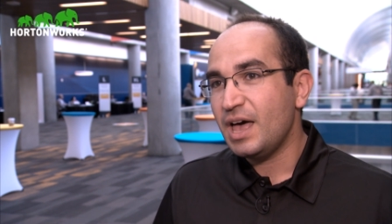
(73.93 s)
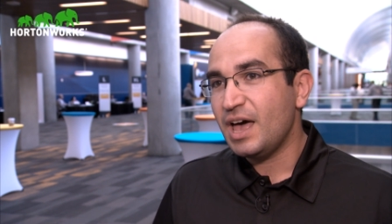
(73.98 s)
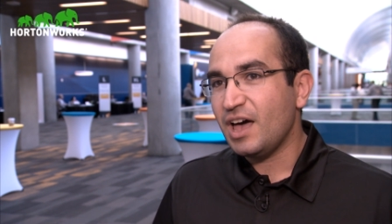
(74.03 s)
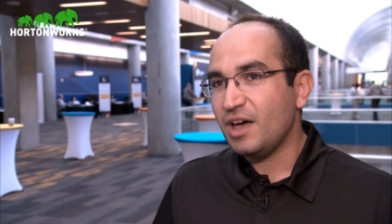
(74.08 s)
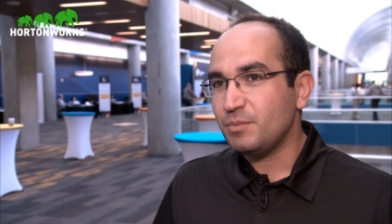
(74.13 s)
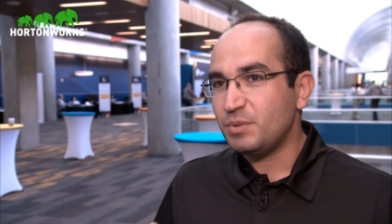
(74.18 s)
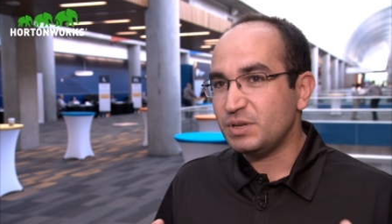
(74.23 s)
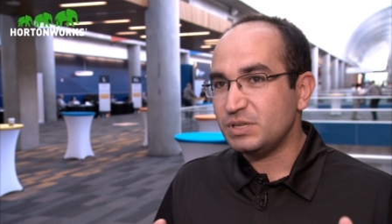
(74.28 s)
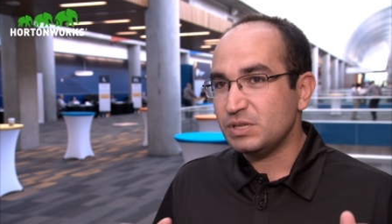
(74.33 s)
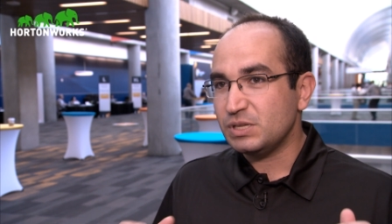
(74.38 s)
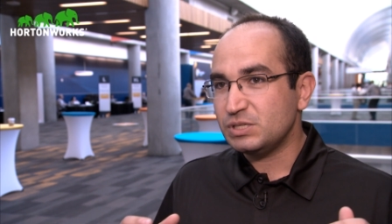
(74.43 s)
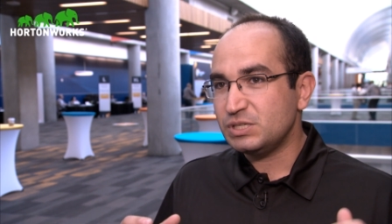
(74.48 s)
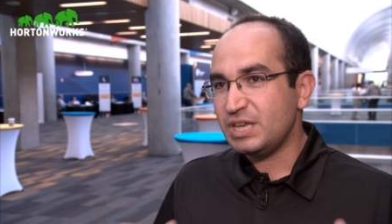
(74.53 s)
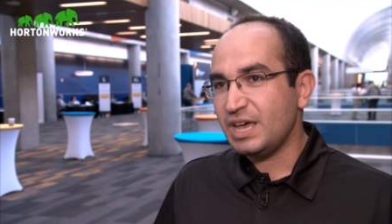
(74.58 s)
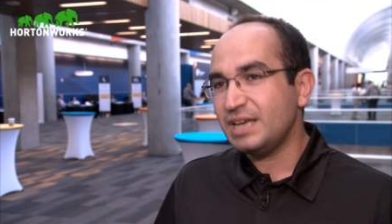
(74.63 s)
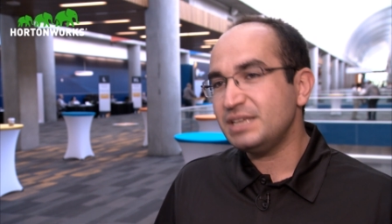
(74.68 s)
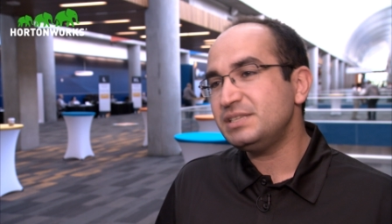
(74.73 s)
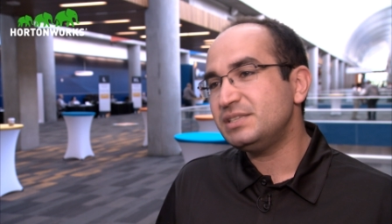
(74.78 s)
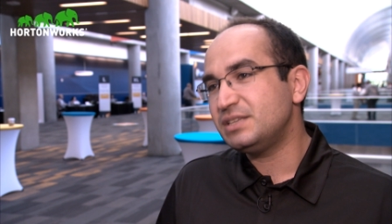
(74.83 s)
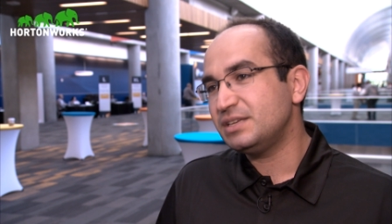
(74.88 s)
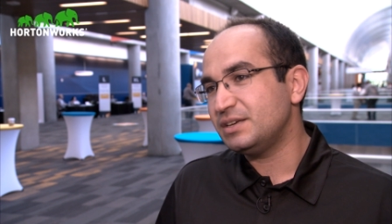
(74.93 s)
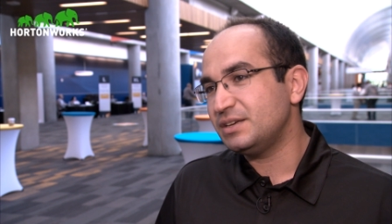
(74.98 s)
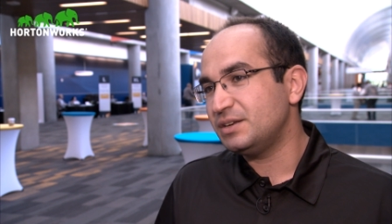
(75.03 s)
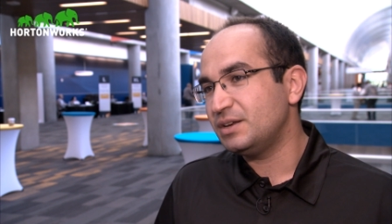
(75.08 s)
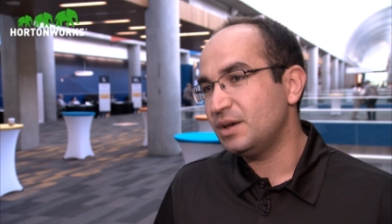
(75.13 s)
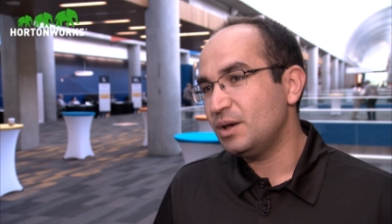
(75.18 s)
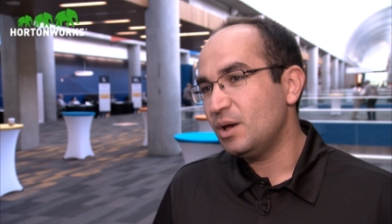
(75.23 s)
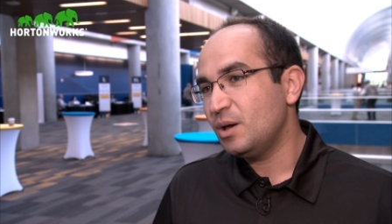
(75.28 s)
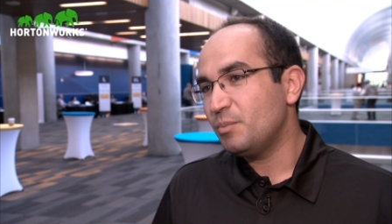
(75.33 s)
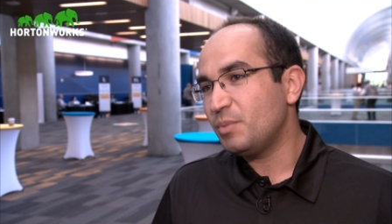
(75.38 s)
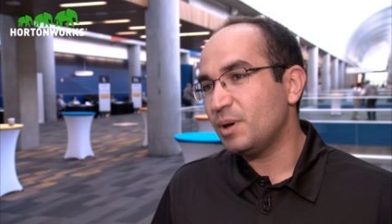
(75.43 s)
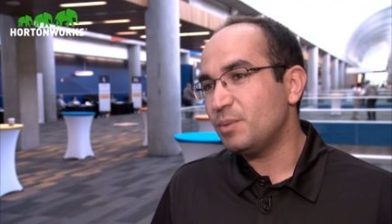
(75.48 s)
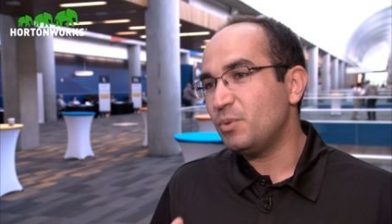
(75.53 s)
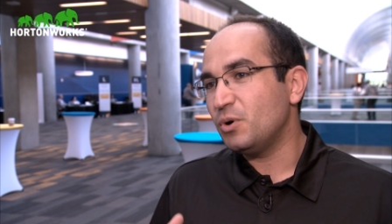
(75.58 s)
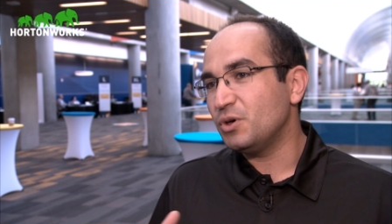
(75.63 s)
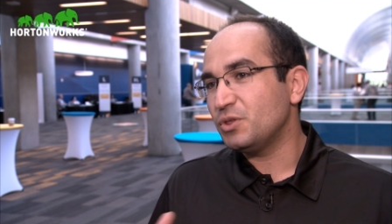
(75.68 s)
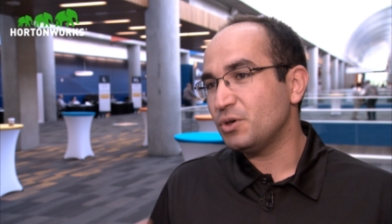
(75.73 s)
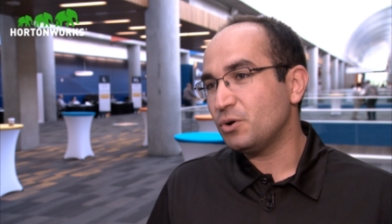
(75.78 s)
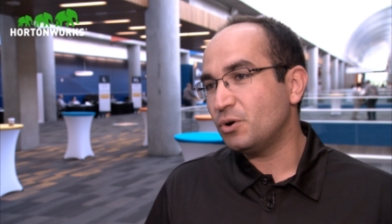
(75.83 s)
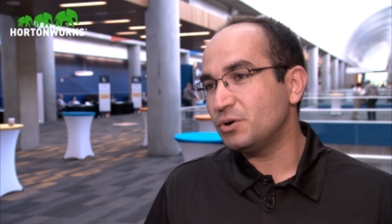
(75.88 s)
have been tested by
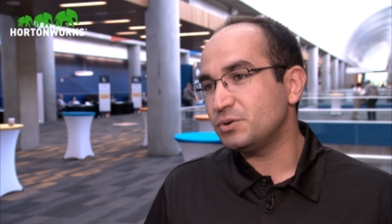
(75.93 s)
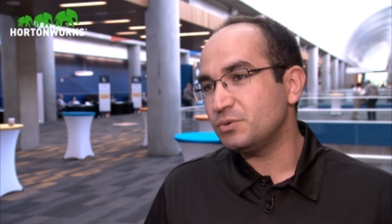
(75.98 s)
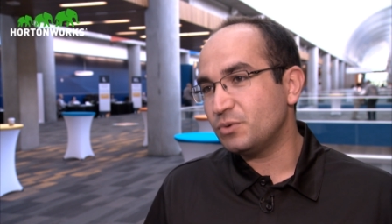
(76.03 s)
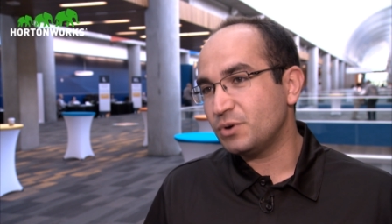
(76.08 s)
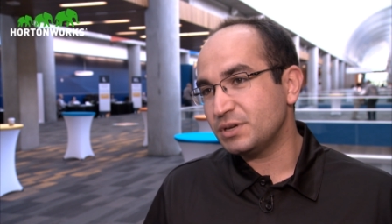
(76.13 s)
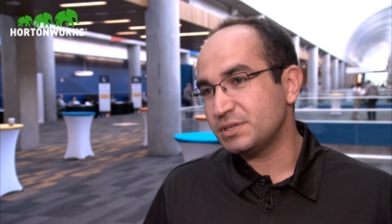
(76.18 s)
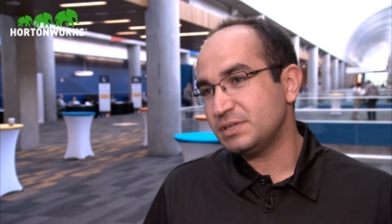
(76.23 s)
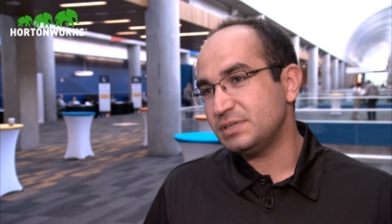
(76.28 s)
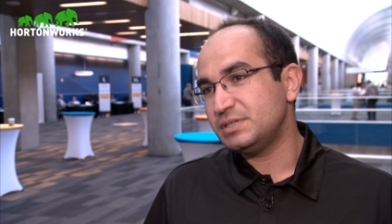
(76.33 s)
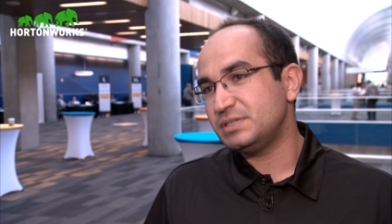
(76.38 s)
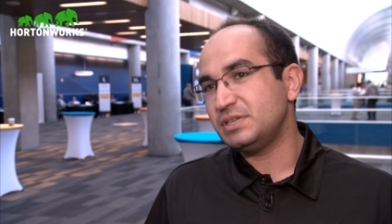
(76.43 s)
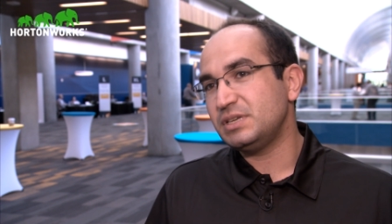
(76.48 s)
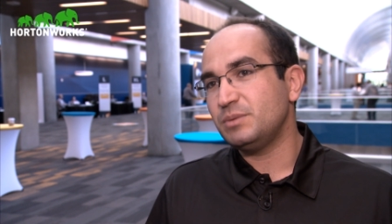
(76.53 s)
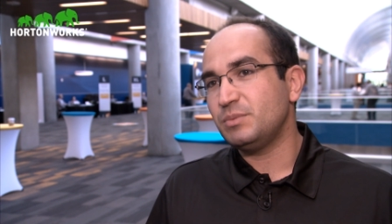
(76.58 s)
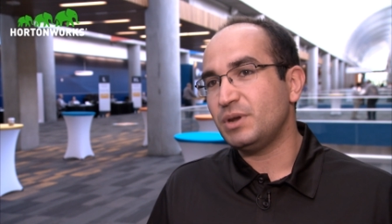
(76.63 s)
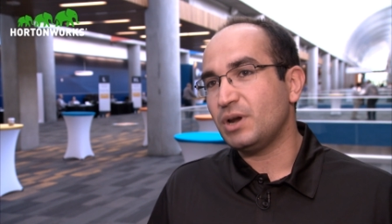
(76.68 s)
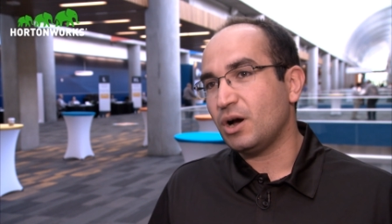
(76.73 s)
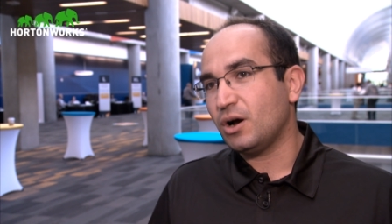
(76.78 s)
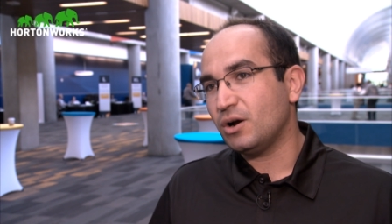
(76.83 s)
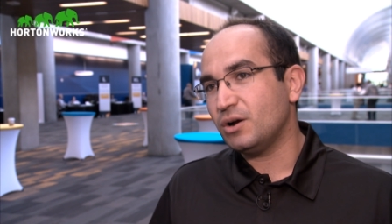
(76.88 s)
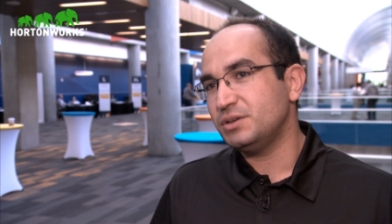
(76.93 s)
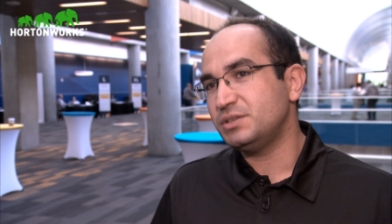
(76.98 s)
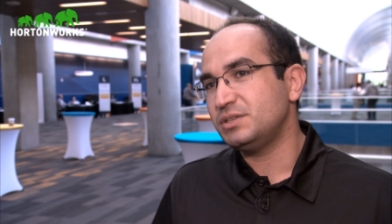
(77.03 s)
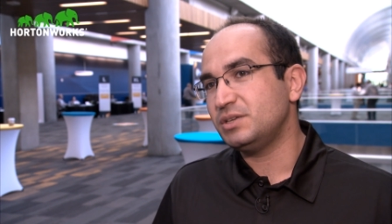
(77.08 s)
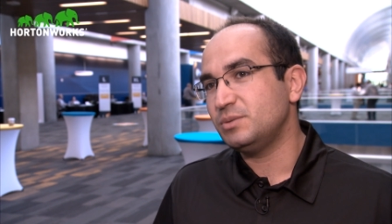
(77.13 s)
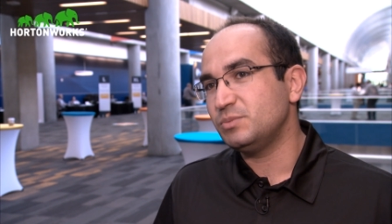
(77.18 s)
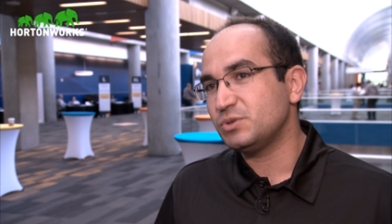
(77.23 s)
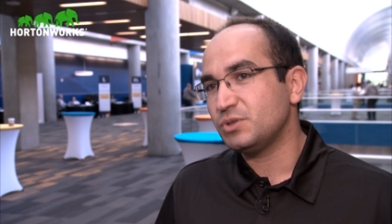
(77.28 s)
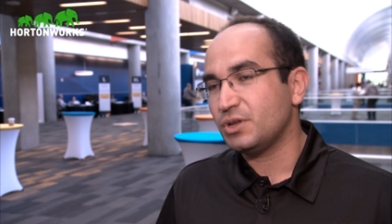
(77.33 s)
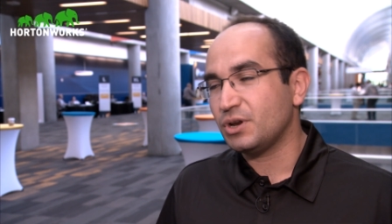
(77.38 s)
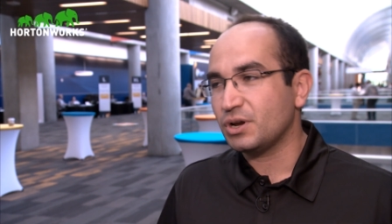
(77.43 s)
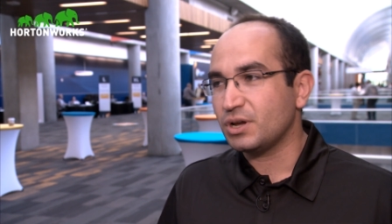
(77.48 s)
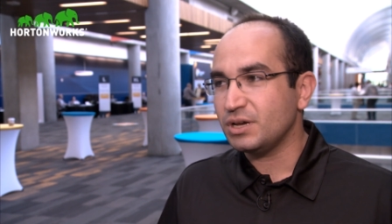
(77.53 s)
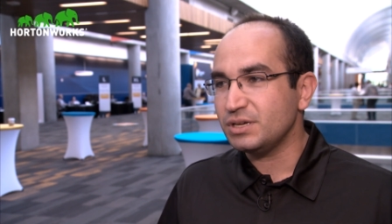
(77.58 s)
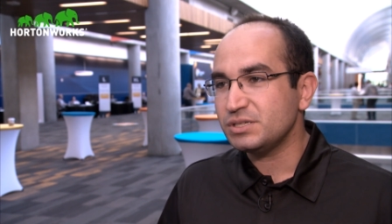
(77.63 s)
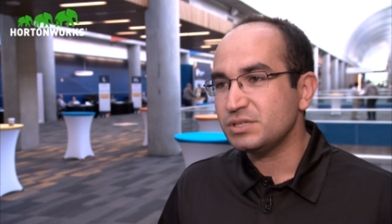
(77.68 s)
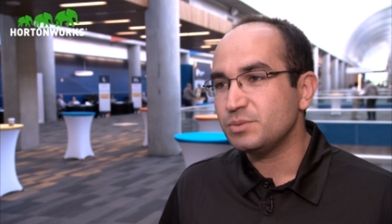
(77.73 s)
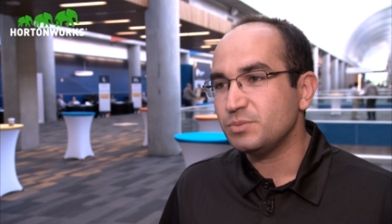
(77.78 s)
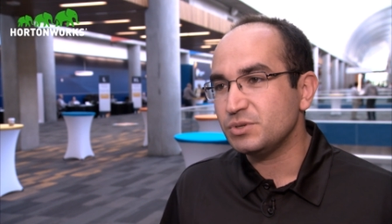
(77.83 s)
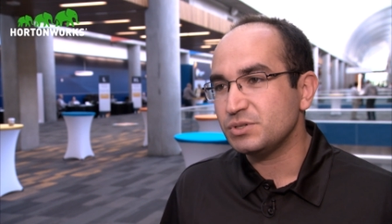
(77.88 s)
both Hortonworks' team and our team so that our
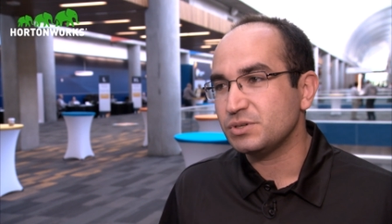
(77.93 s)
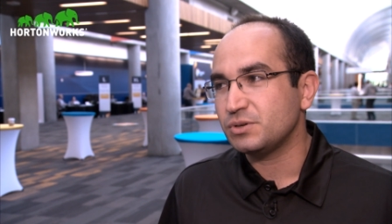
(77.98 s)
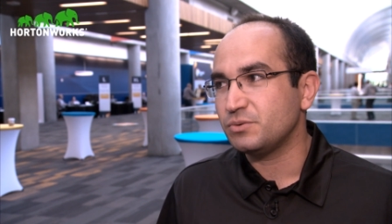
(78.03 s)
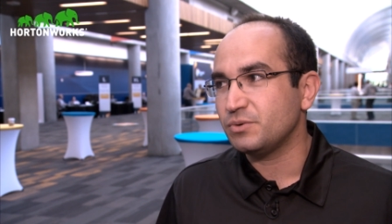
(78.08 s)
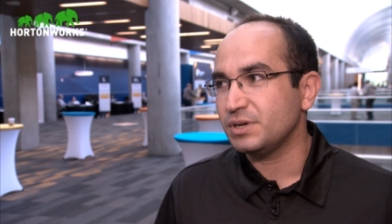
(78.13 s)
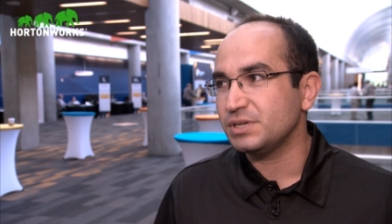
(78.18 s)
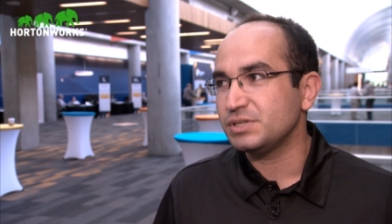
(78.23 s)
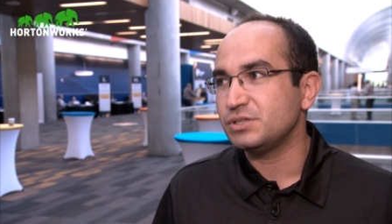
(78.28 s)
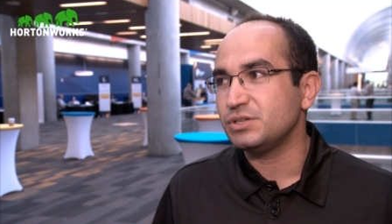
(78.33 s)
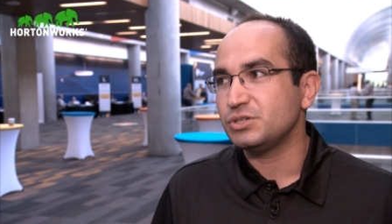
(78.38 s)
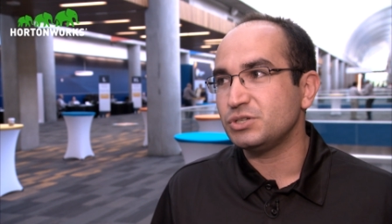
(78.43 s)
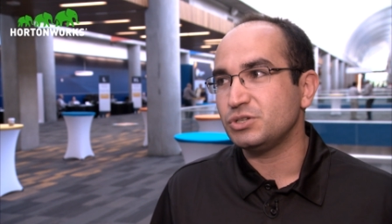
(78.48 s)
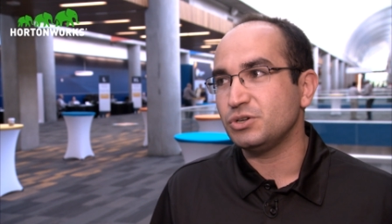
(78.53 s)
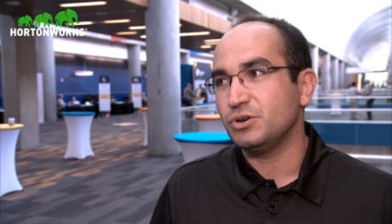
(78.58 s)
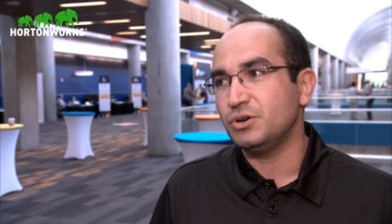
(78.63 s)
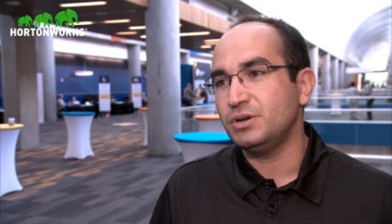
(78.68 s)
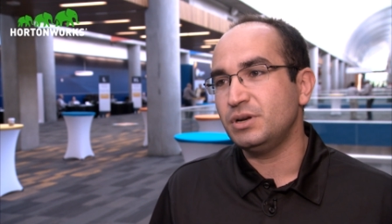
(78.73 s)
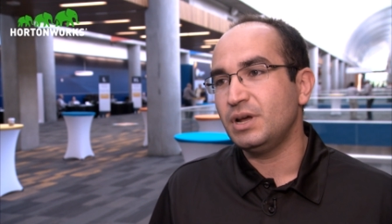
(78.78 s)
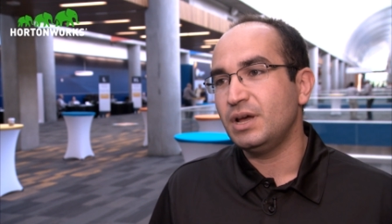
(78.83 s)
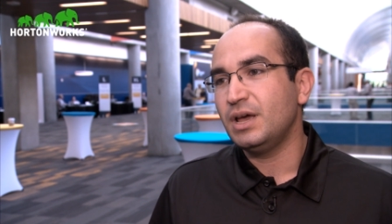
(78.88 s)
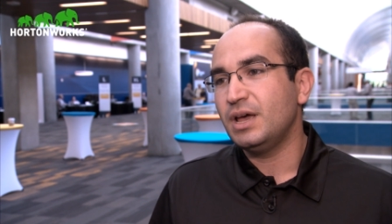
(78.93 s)
customers can rest assured